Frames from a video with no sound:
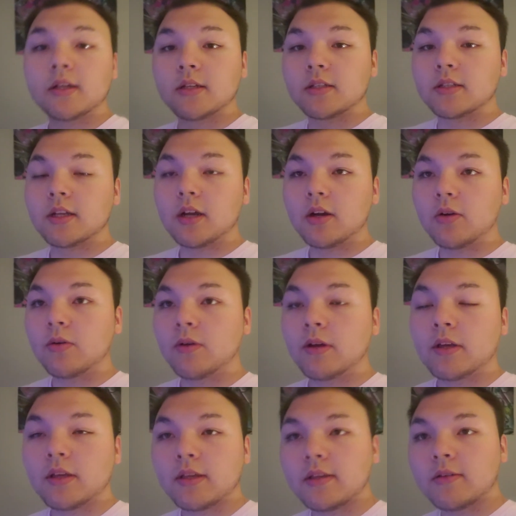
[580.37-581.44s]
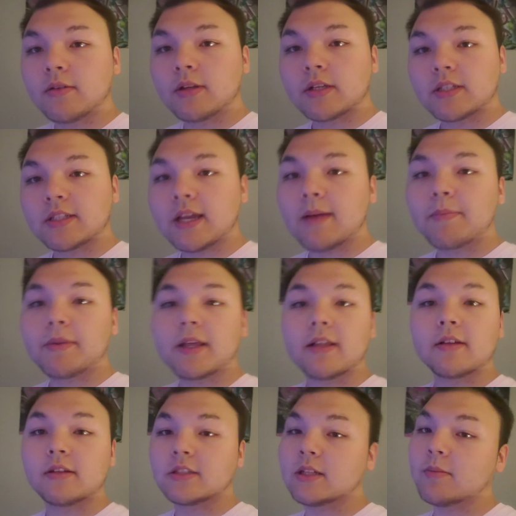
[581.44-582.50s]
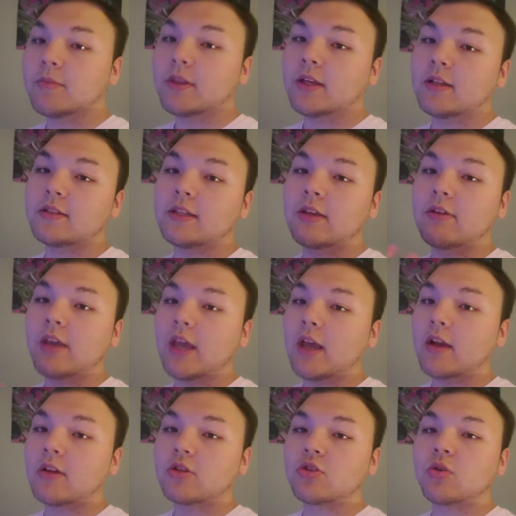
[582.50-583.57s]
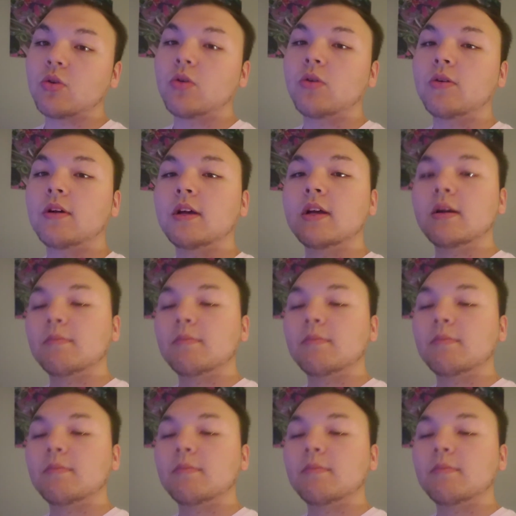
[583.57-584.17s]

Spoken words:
So, you can accept that there are some things that you can't control,